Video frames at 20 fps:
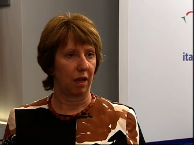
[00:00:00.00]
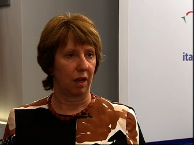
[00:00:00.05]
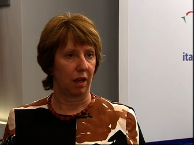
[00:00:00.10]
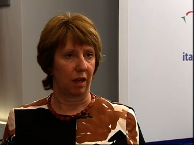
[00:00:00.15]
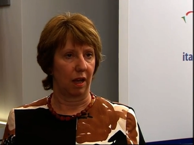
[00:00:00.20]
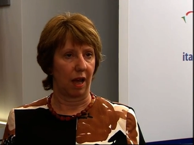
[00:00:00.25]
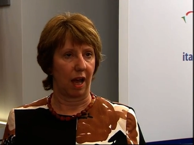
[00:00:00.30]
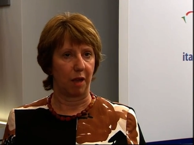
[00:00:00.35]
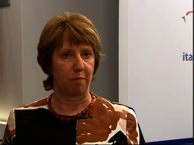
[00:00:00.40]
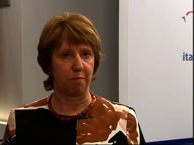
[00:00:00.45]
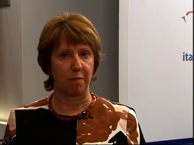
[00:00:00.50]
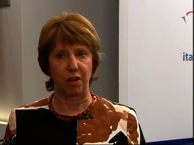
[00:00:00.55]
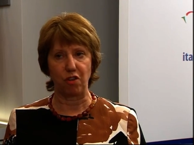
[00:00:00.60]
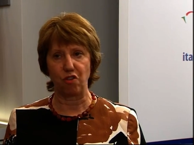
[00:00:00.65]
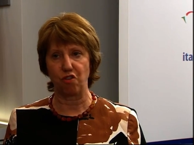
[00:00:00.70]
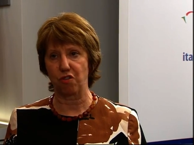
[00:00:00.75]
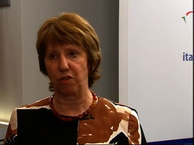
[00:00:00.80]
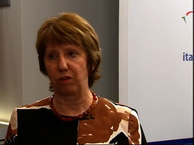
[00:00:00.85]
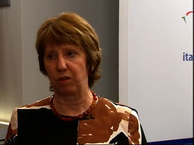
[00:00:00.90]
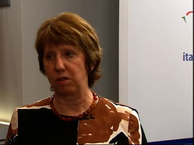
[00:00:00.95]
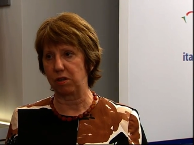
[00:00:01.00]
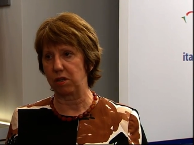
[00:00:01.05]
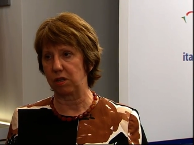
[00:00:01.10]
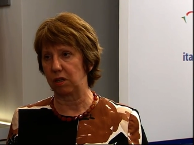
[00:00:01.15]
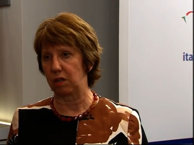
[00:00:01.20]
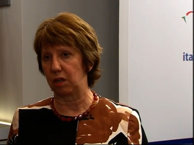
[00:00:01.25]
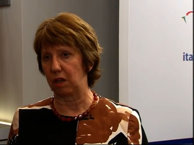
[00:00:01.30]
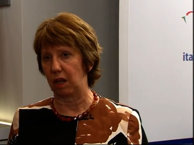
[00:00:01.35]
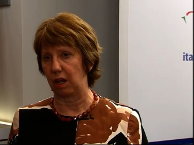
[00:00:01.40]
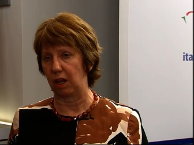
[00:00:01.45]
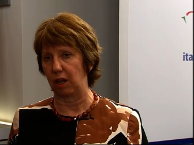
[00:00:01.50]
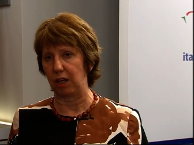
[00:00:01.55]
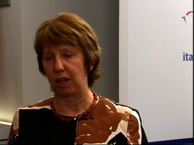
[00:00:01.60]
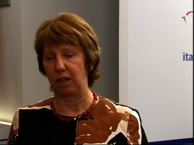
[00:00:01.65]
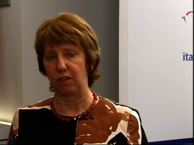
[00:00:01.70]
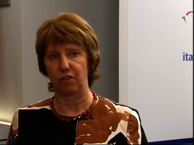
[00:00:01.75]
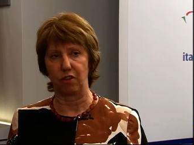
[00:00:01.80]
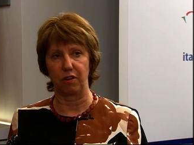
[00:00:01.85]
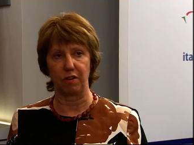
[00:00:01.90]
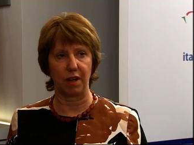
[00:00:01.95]
I mentioned earlier
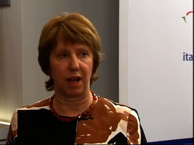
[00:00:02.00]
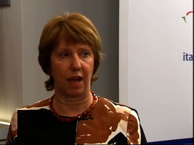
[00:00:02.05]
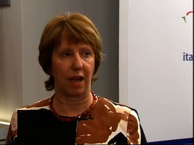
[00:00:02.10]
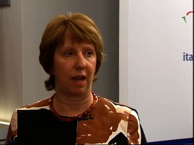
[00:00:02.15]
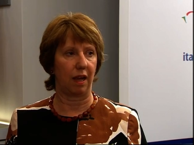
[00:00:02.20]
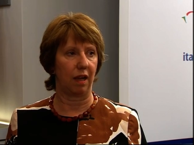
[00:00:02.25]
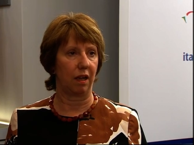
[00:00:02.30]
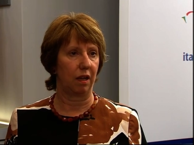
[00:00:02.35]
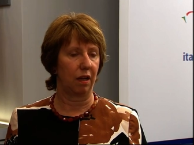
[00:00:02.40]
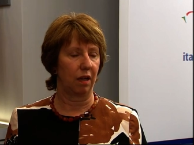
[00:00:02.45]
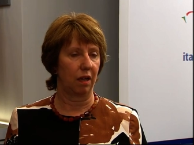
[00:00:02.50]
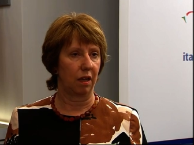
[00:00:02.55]
today